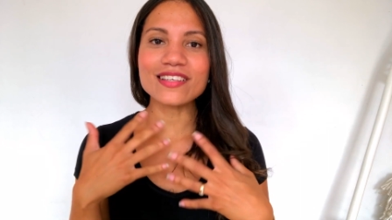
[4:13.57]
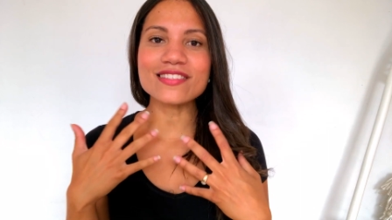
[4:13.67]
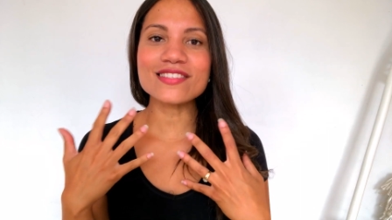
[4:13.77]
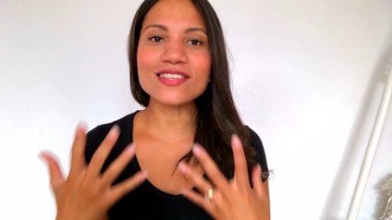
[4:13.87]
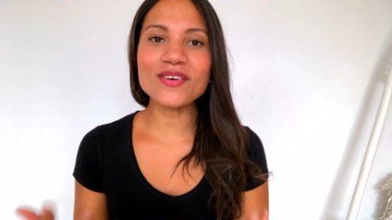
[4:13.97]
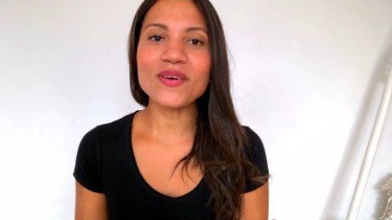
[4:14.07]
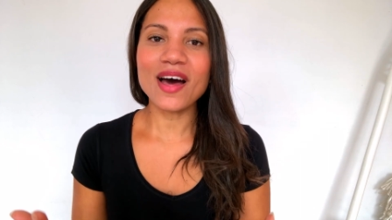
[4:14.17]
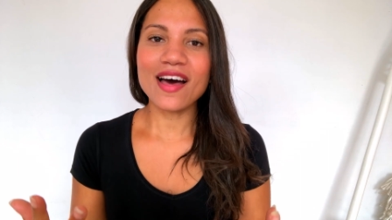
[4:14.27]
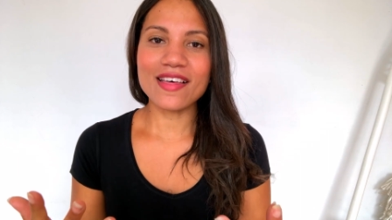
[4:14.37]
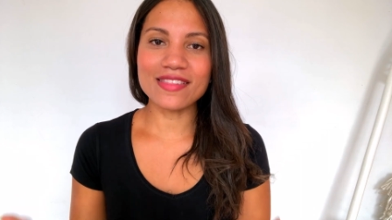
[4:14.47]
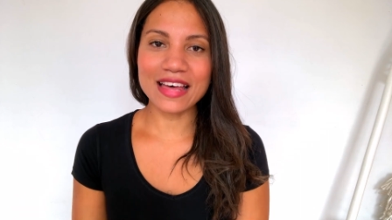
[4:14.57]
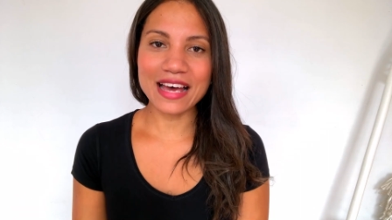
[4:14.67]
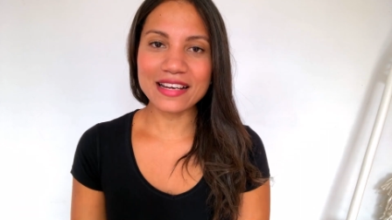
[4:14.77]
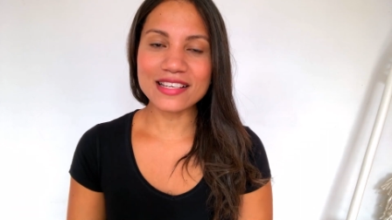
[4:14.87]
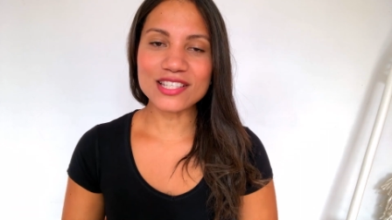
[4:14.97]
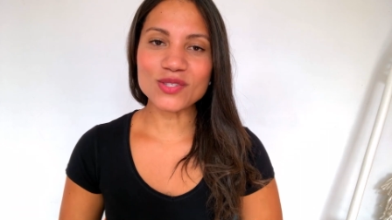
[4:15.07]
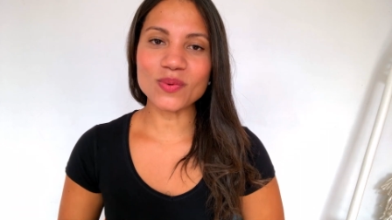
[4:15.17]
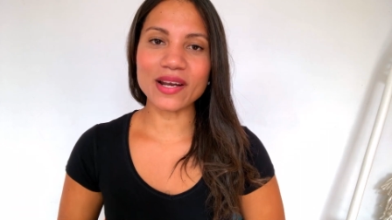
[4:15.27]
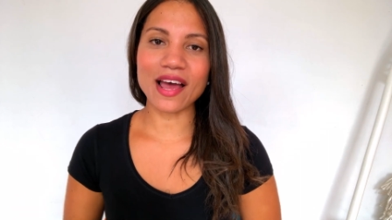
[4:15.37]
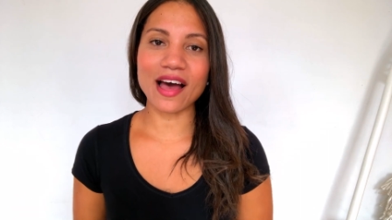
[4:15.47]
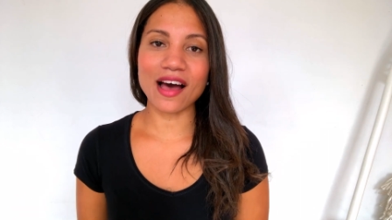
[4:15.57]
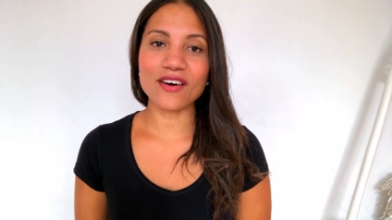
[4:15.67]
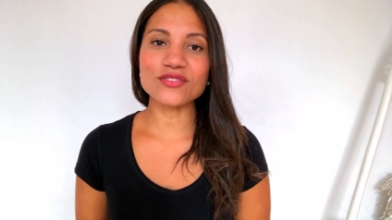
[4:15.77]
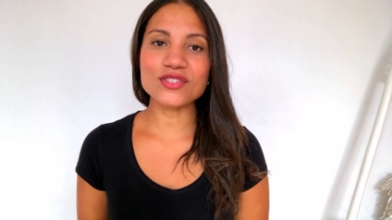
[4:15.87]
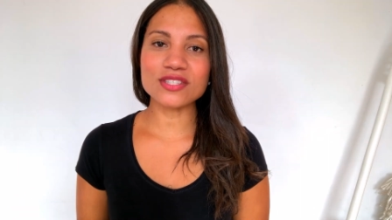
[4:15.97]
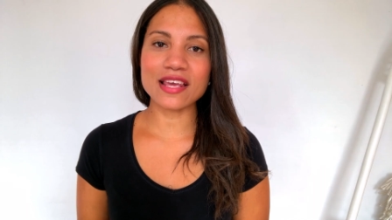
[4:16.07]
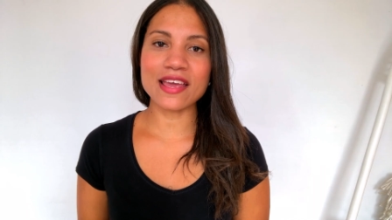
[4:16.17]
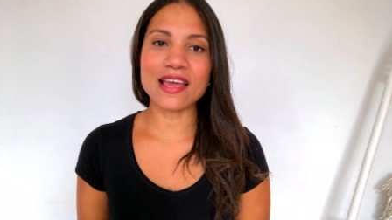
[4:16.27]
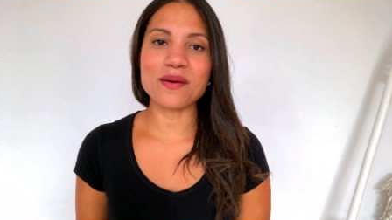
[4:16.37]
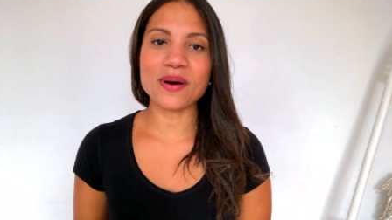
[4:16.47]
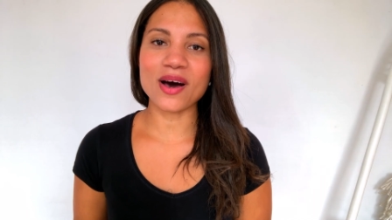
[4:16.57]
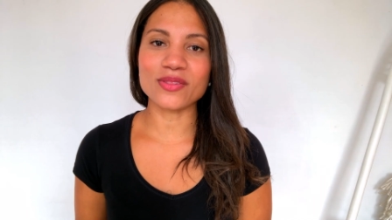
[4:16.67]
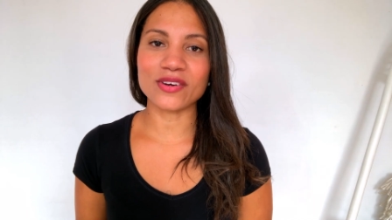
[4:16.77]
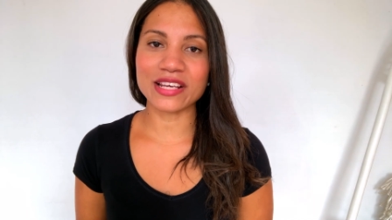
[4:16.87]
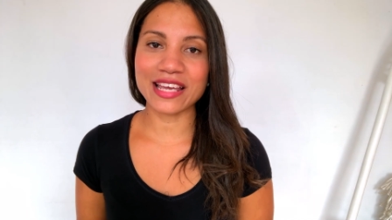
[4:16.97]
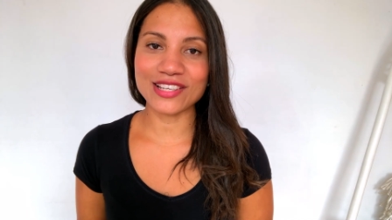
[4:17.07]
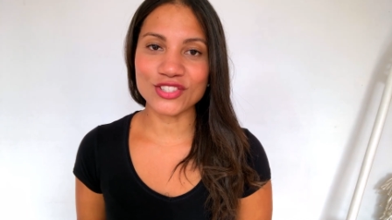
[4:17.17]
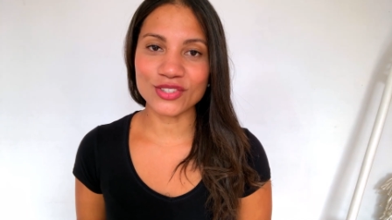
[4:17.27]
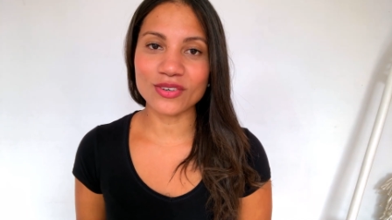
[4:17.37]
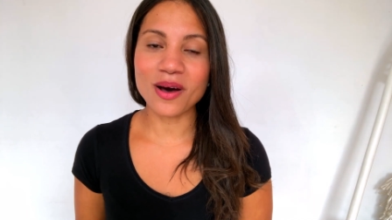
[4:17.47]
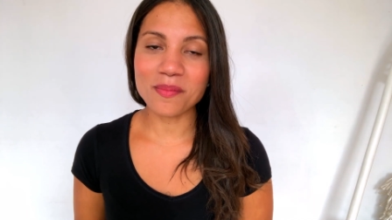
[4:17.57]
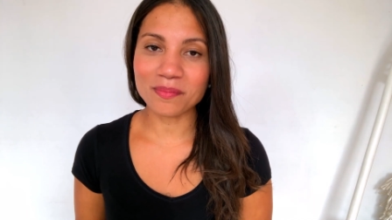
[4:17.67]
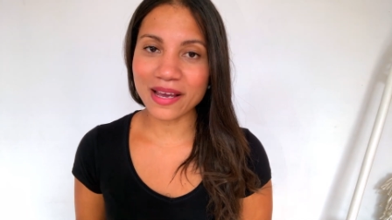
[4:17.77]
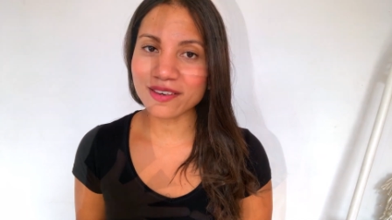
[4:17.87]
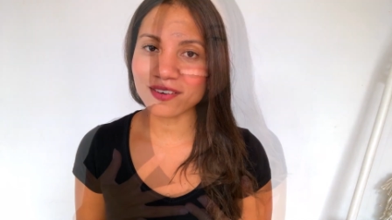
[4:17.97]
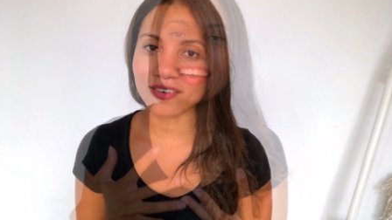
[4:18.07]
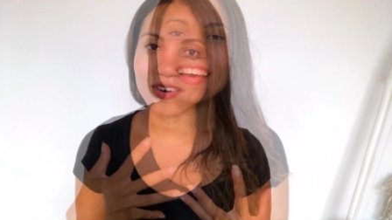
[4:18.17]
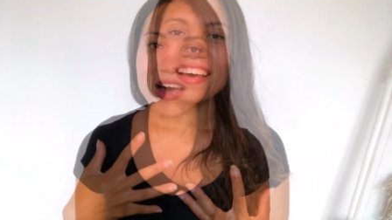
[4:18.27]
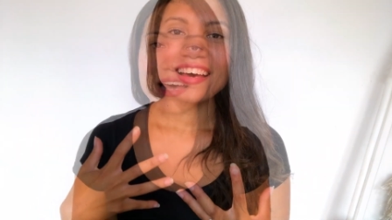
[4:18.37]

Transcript: So that is what I have to say about Archangel Michael.